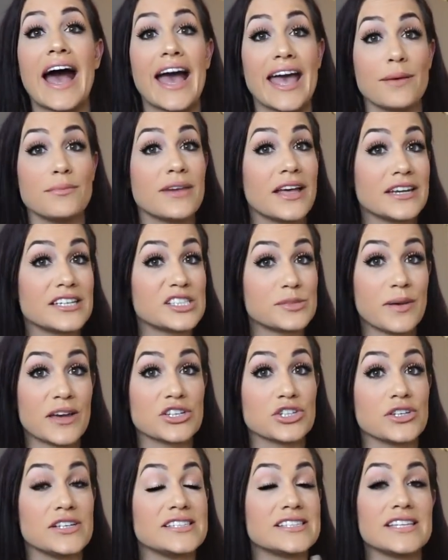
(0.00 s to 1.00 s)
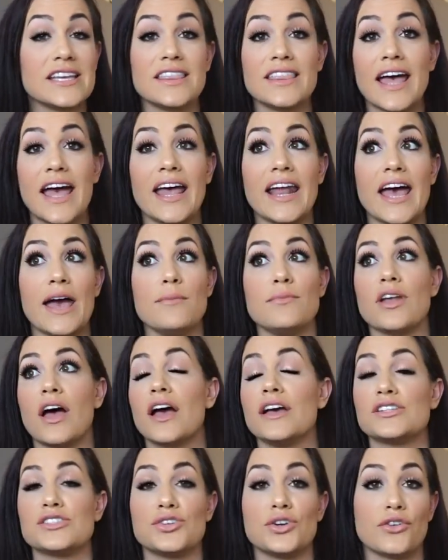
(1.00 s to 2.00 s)
I am not a specialist in that, I'm
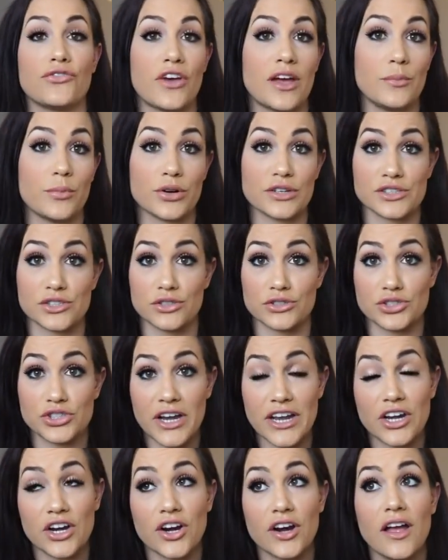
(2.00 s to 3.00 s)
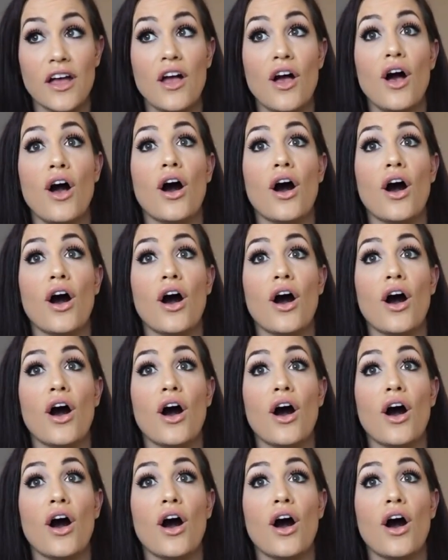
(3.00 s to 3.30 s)
not a certified personal trainer.